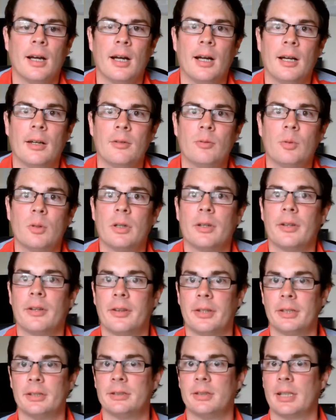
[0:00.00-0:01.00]
And one of
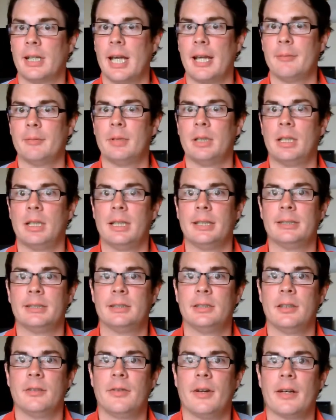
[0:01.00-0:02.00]
the things that came to
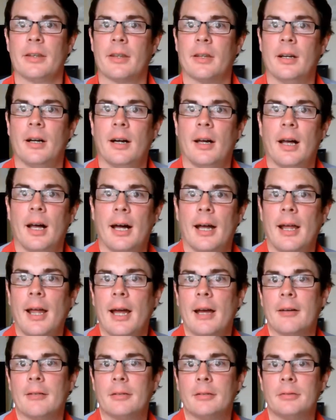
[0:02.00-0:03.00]
light is the fact that I
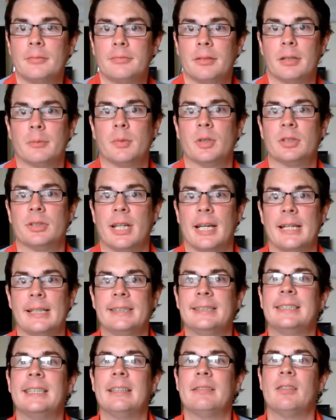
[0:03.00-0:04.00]
have pretty much a
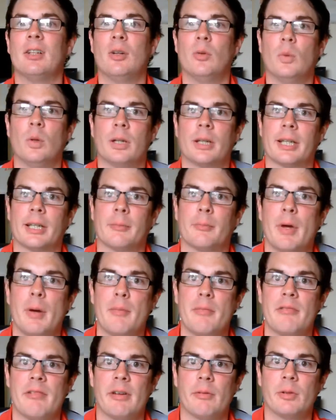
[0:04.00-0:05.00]
zero working
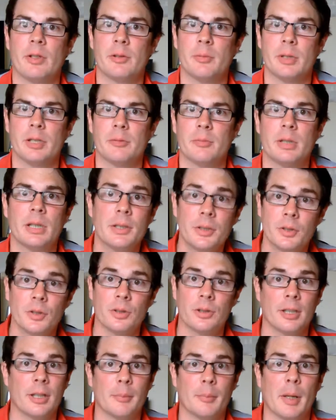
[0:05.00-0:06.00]
memory, which means my
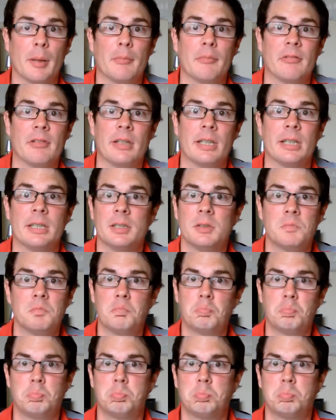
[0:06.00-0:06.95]
short-term memory is